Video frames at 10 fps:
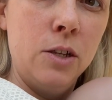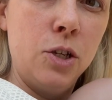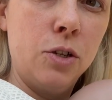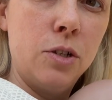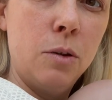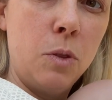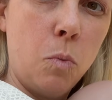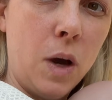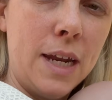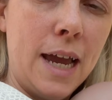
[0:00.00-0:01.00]
So you can do it
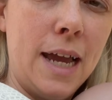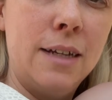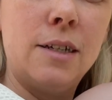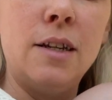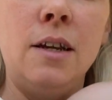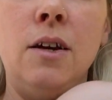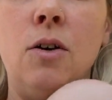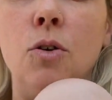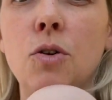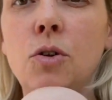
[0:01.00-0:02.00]
with one hand,
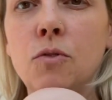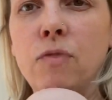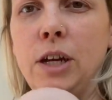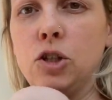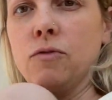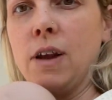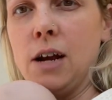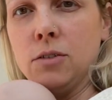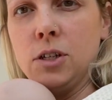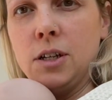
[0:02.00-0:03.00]
or you can reach
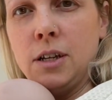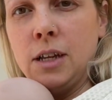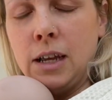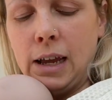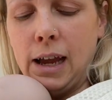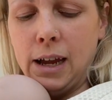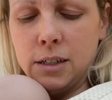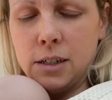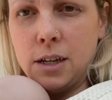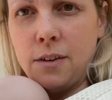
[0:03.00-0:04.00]
around
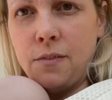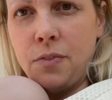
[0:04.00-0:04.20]
and